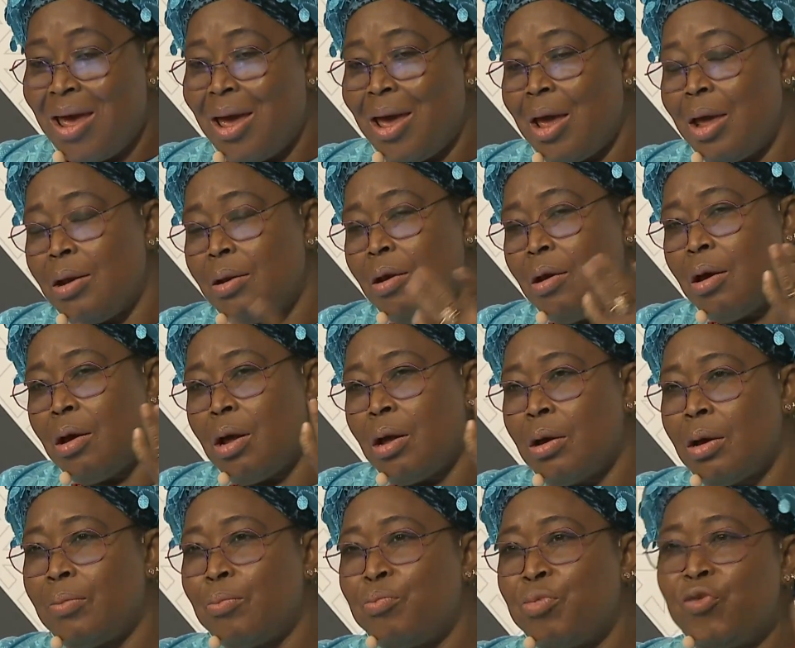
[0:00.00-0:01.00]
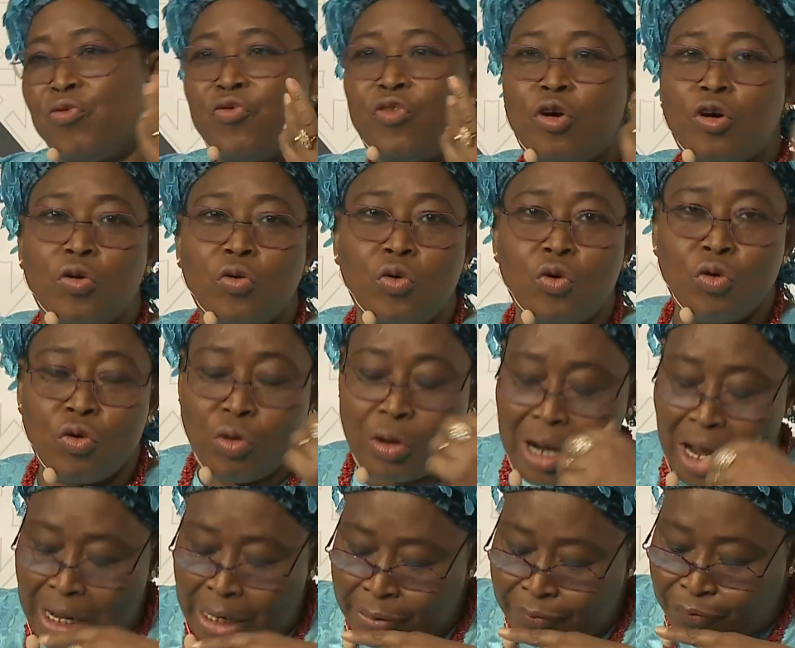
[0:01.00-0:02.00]
And before
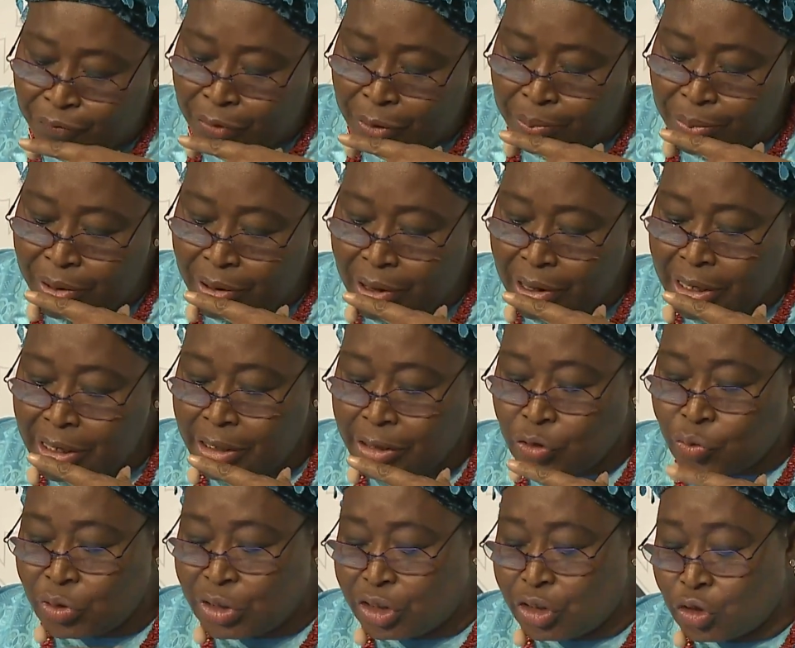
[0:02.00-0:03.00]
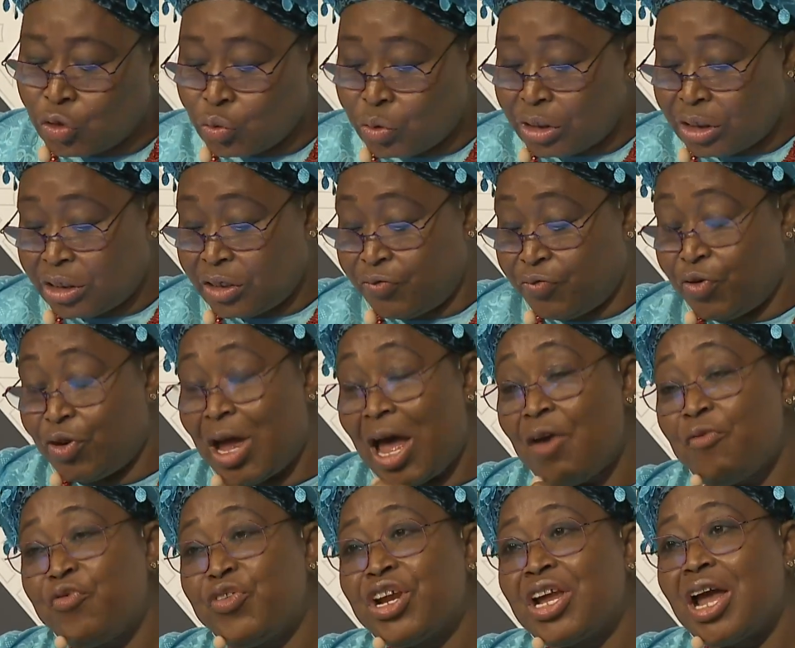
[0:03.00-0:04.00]
Corona in February 2020, the
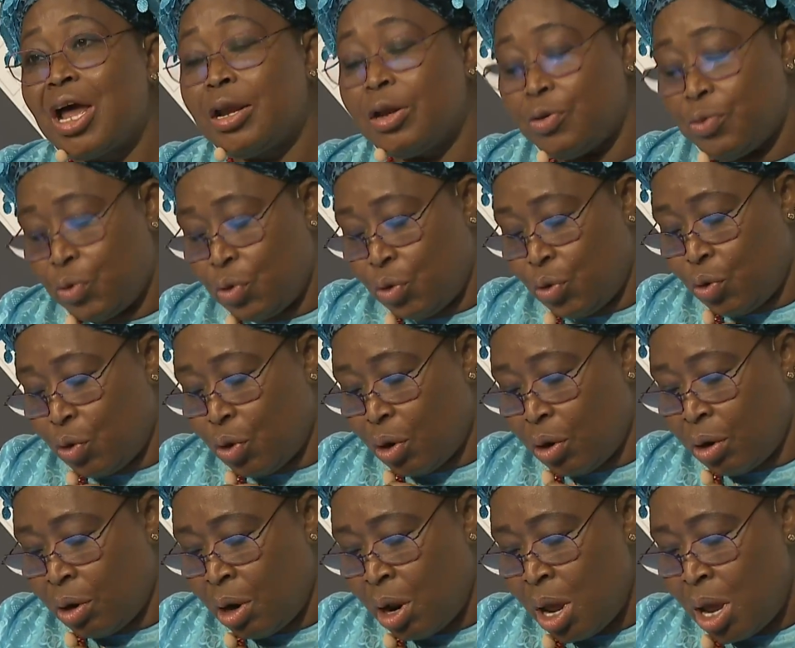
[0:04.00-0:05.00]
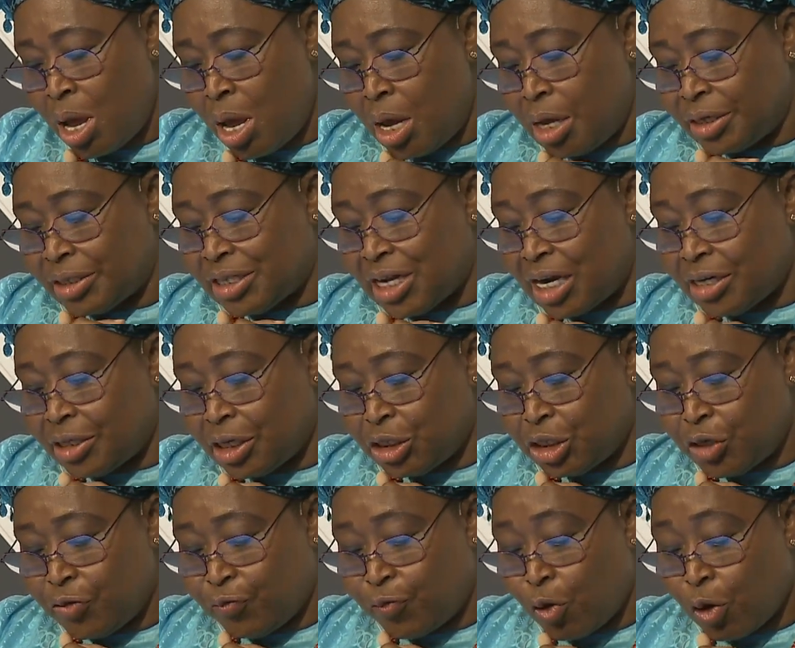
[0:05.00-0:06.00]
African Union
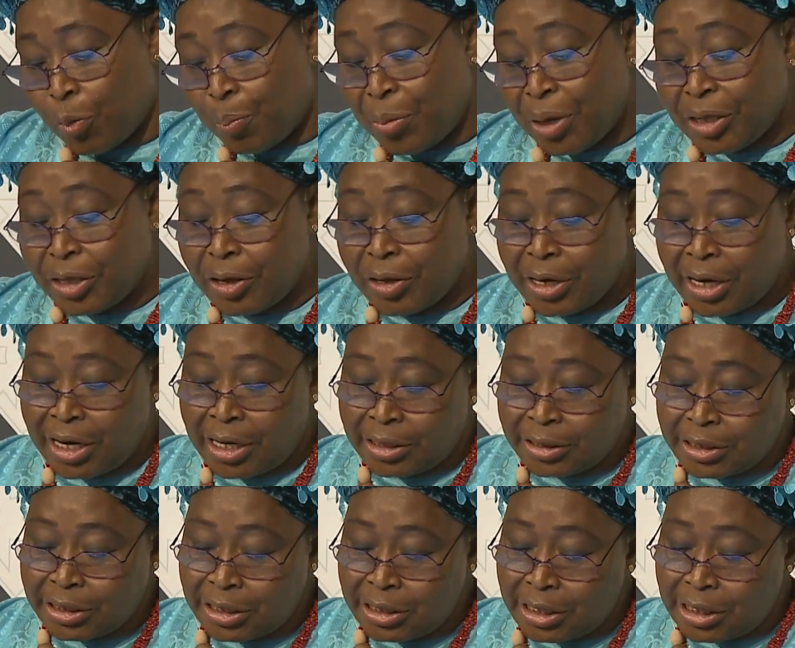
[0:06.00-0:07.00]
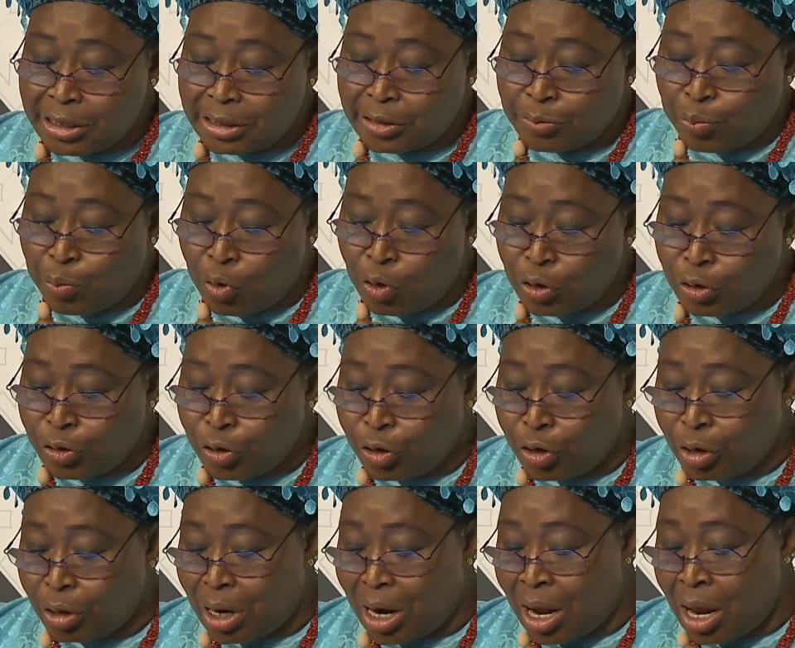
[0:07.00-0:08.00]
strategy for better integrated
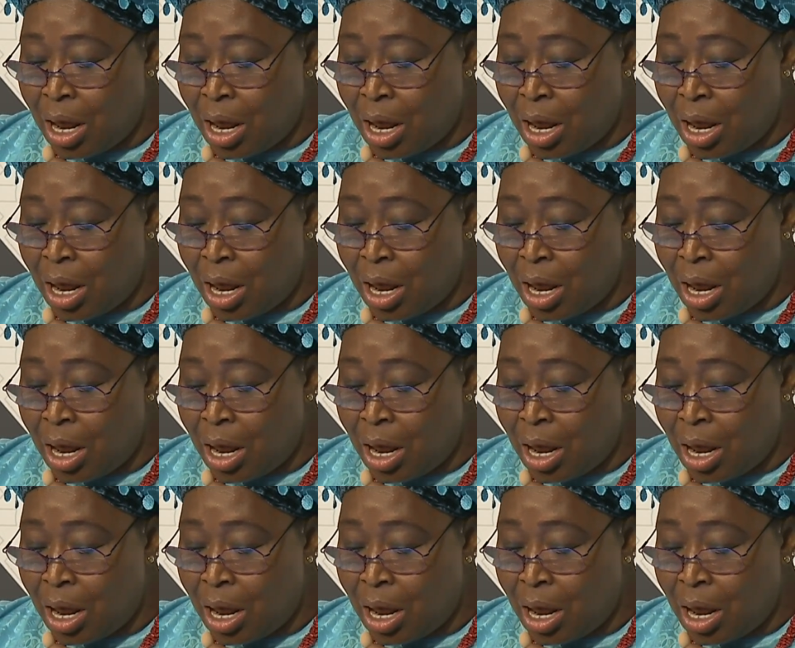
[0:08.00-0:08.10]
border